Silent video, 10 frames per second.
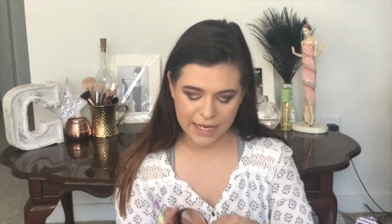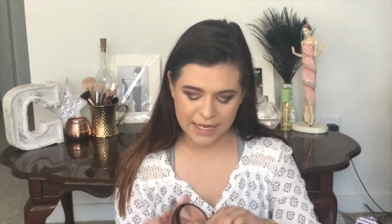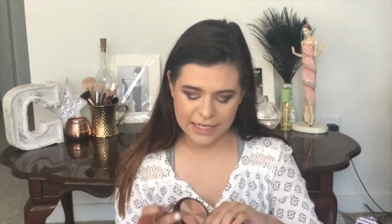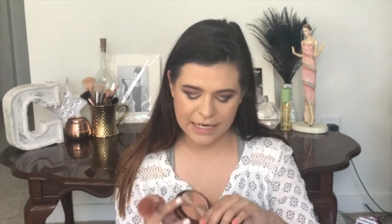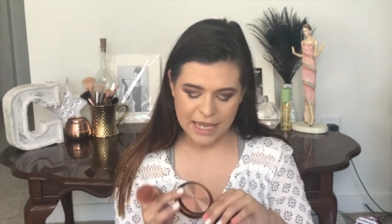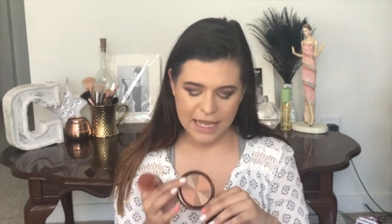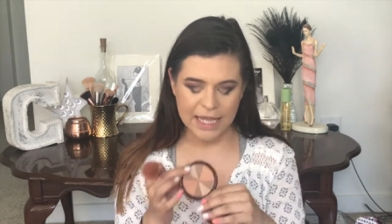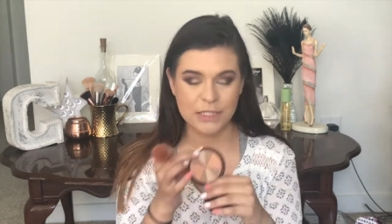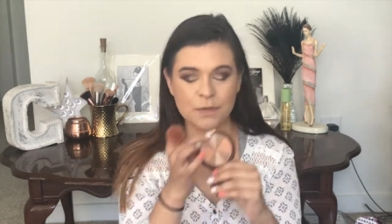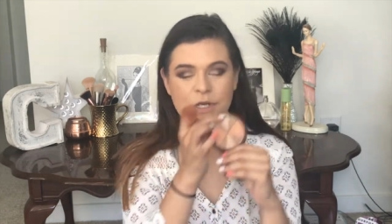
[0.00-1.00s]
And
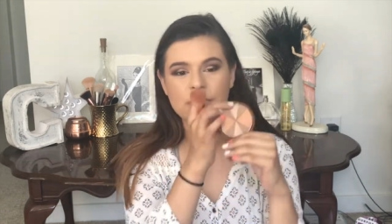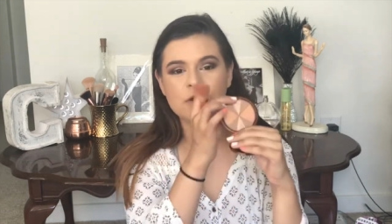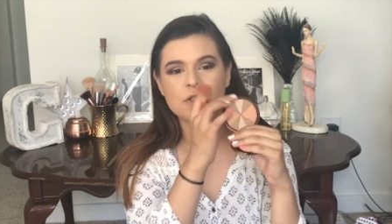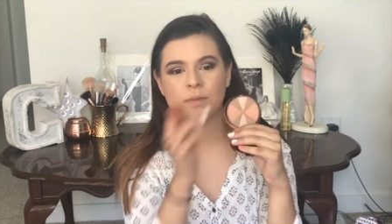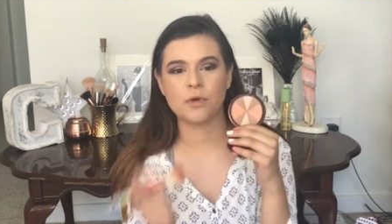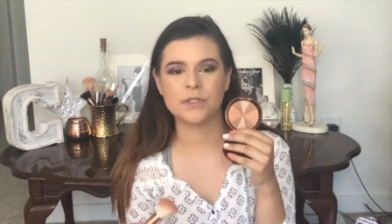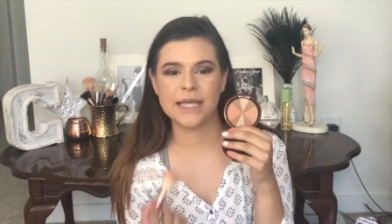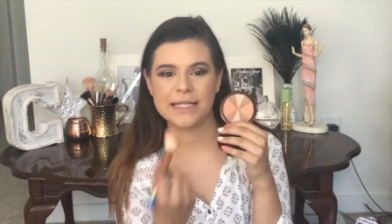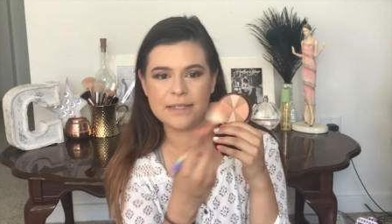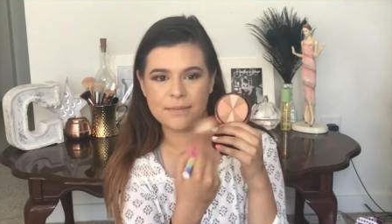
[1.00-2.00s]
it's one of those
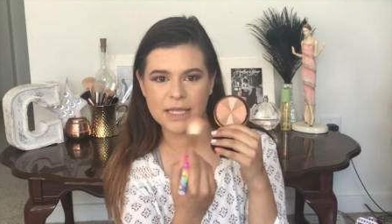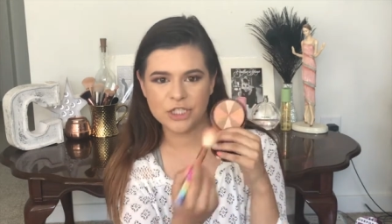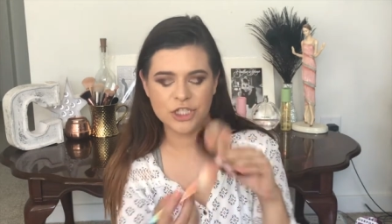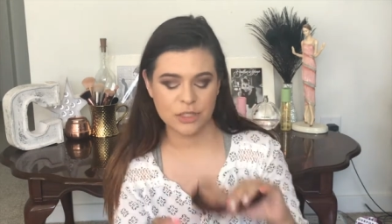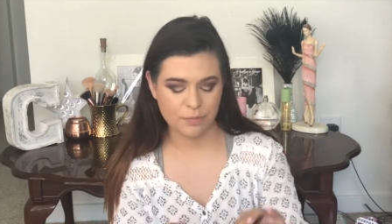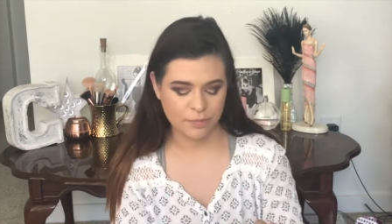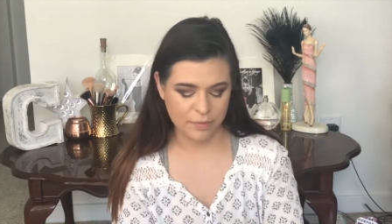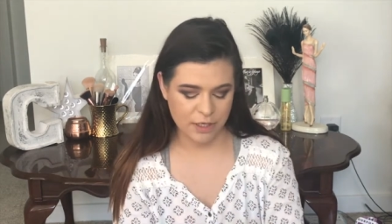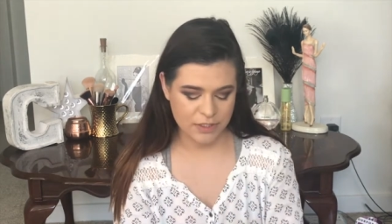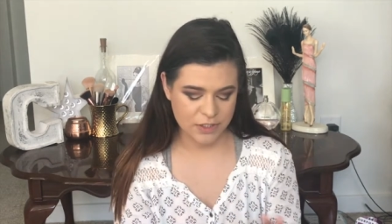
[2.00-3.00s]
multi-dimension
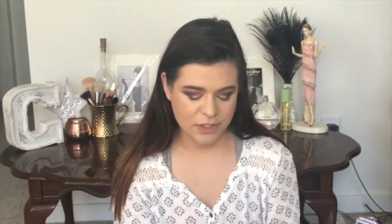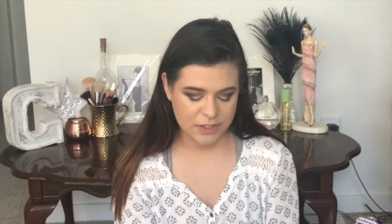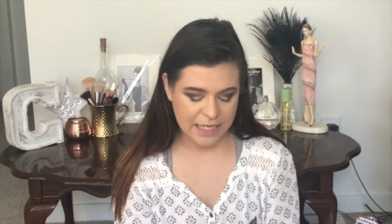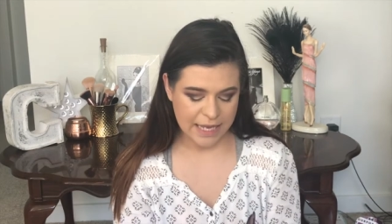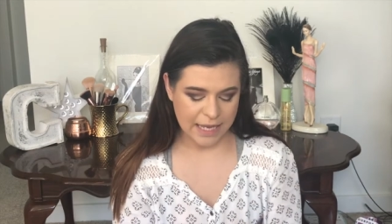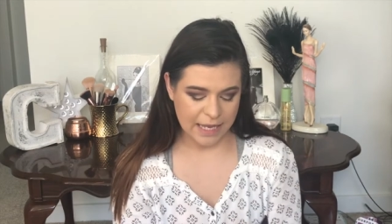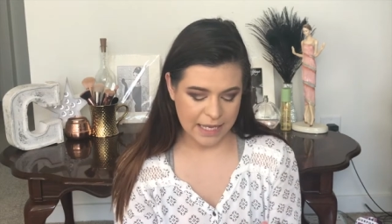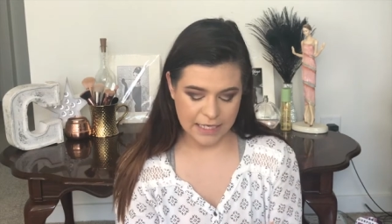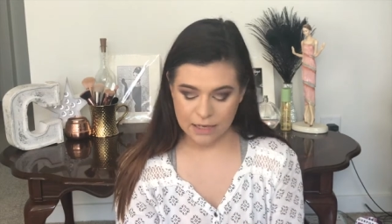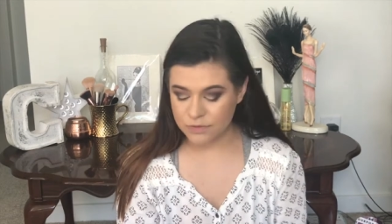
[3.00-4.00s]
bronzers.
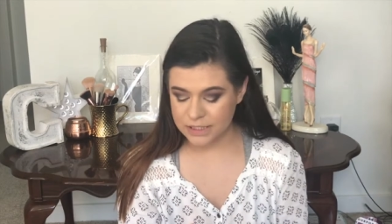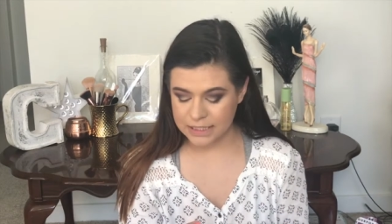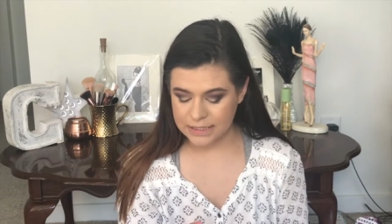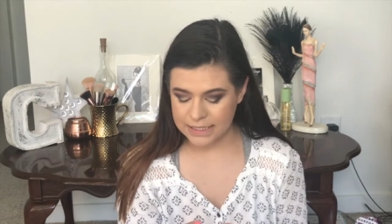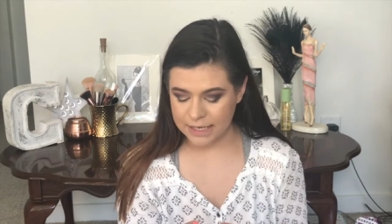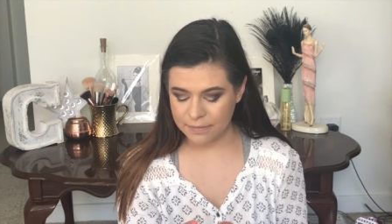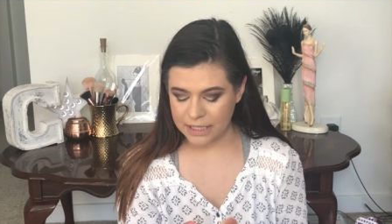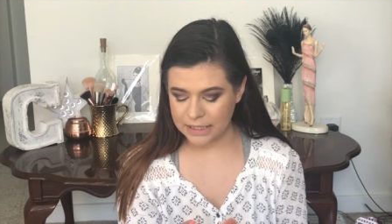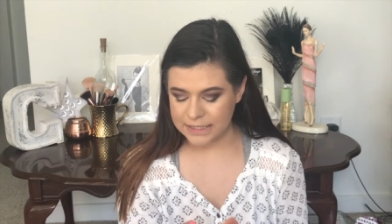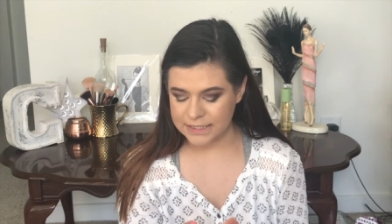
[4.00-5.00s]
And I'm just gonna take my
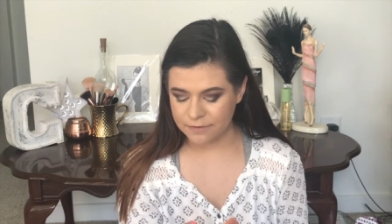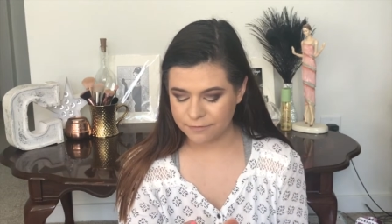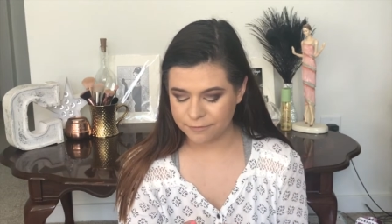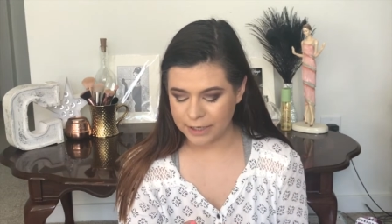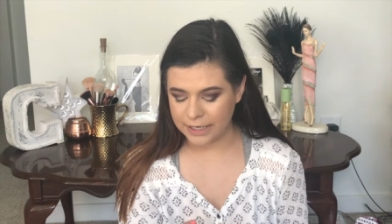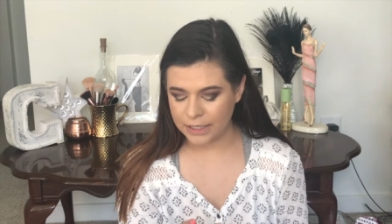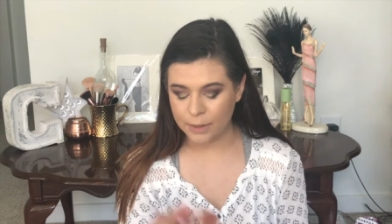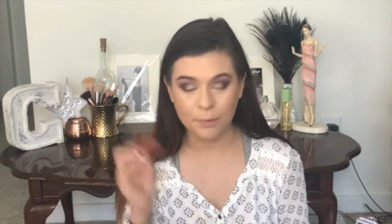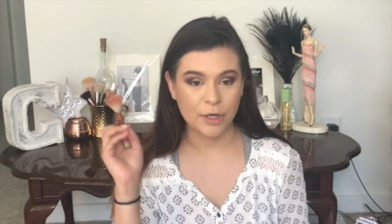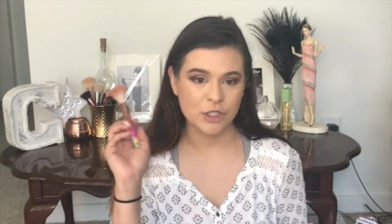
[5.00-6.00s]
Lisa Frank
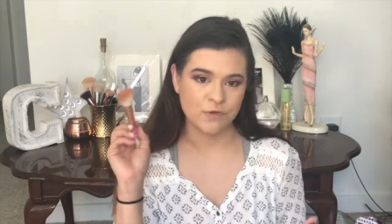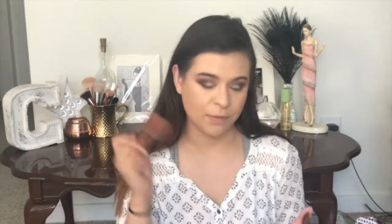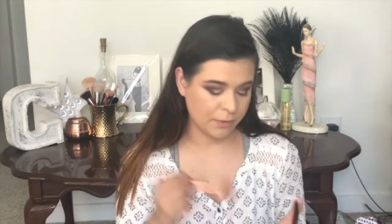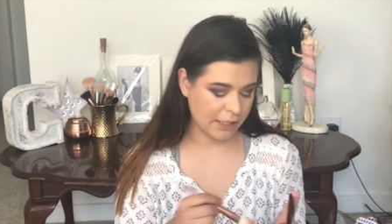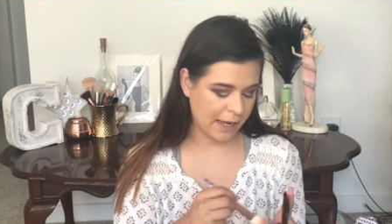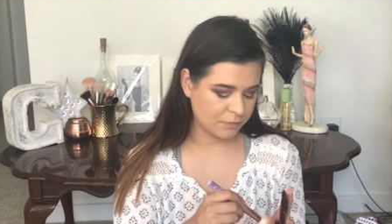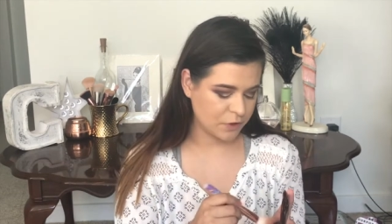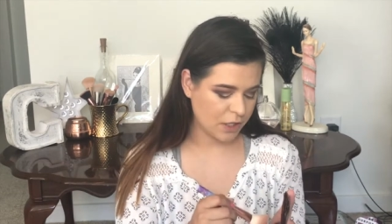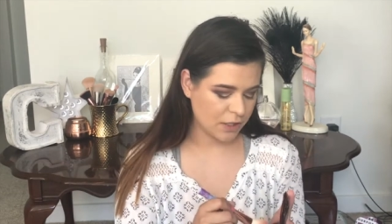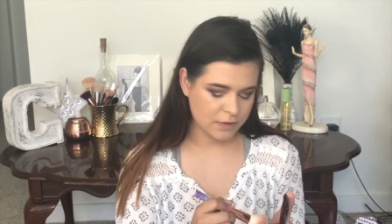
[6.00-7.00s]
brush from Glam
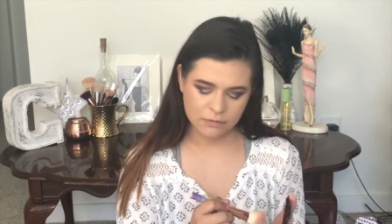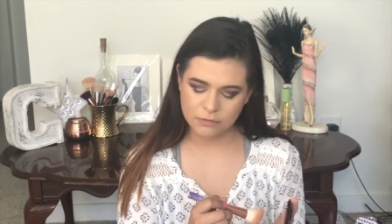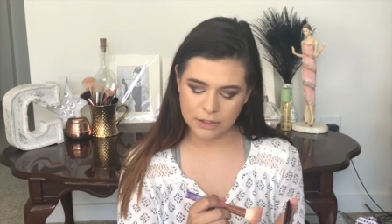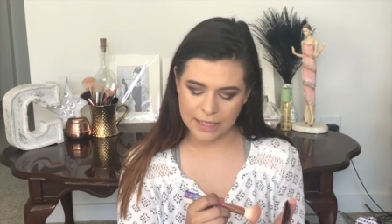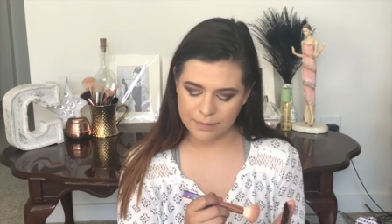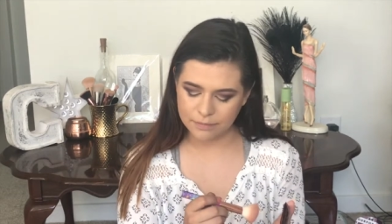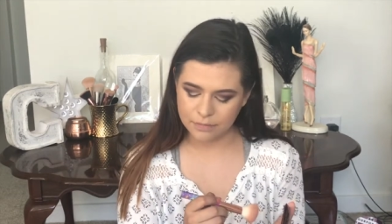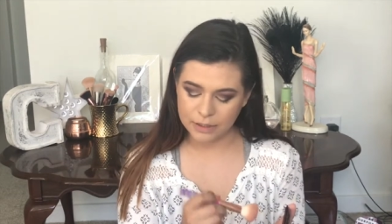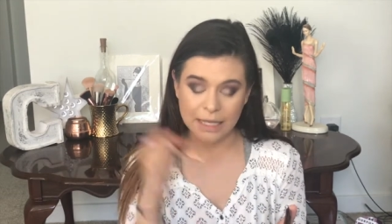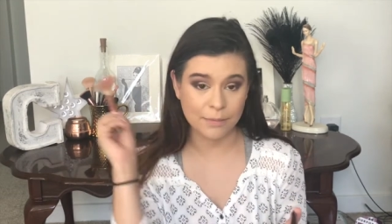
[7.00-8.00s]
Doll, Glam,
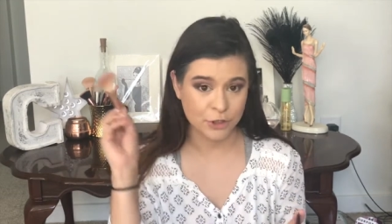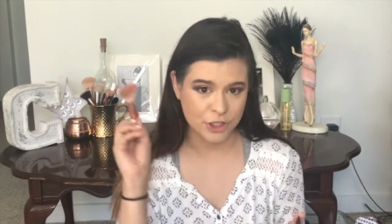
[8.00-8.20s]
Glamour